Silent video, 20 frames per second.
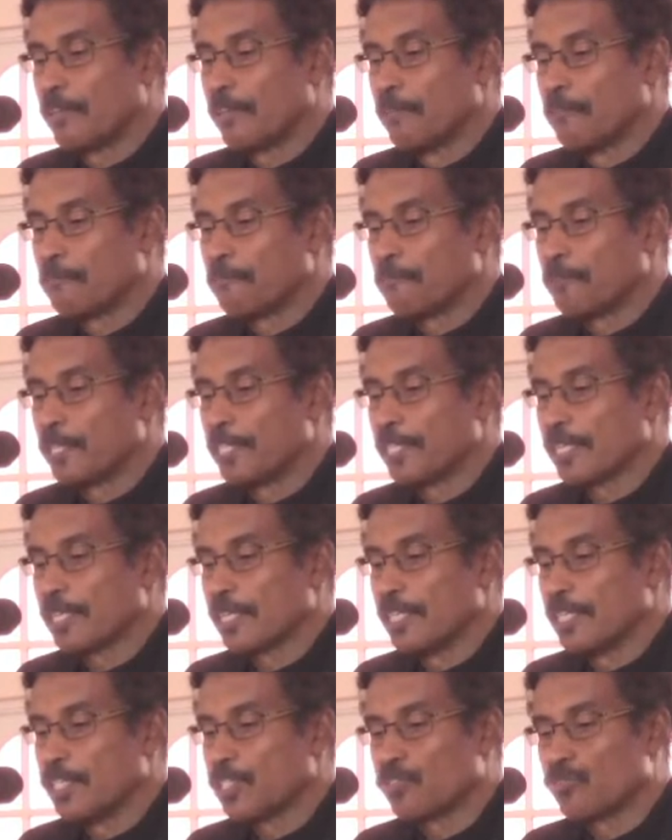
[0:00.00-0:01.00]

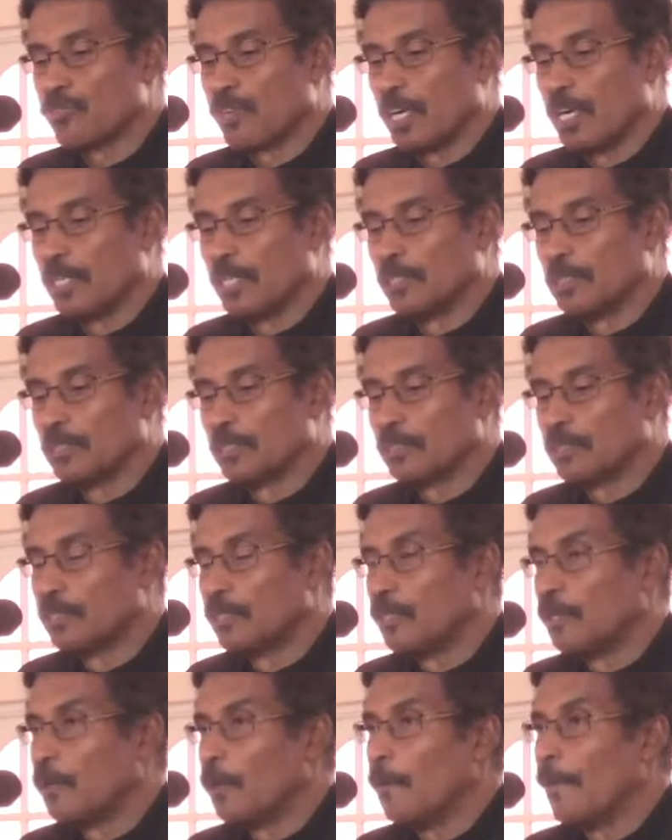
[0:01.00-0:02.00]
physically strong,
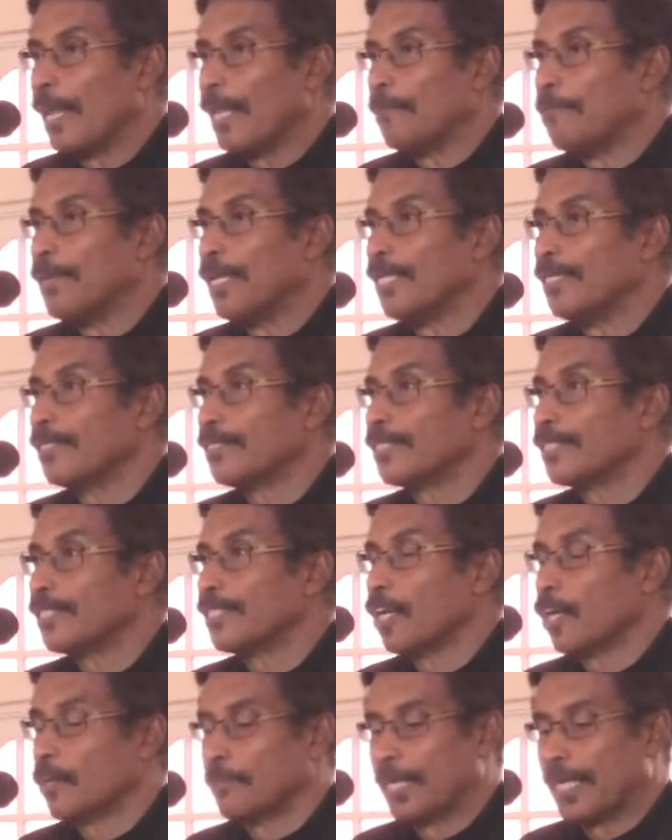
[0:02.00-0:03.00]
well built
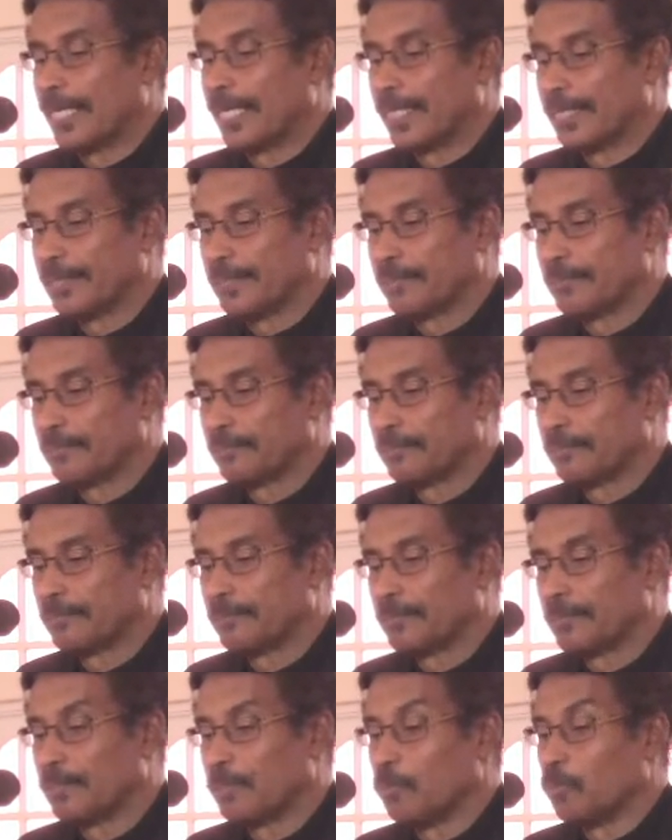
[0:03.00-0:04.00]
young man.
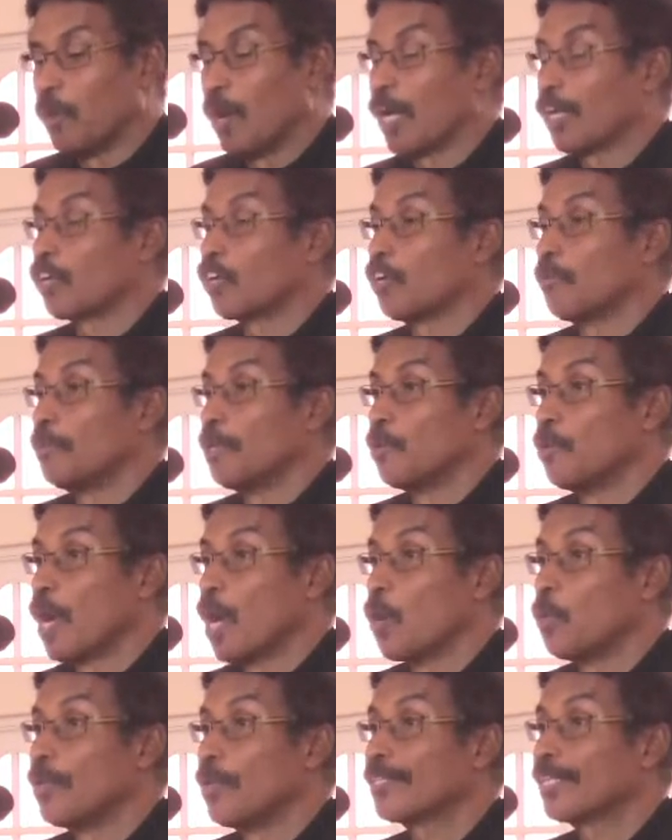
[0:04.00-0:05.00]
What could be
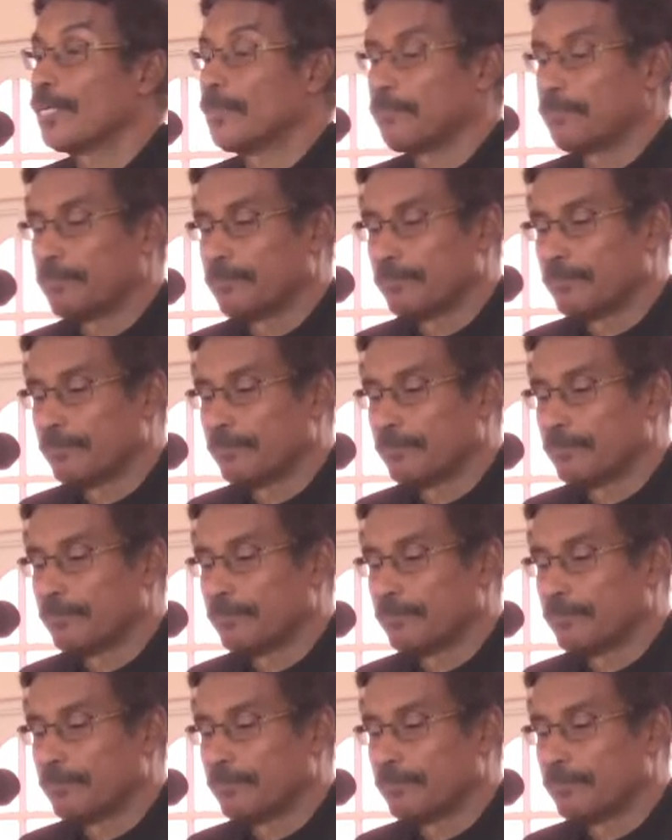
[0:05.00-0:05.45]
wrong with him?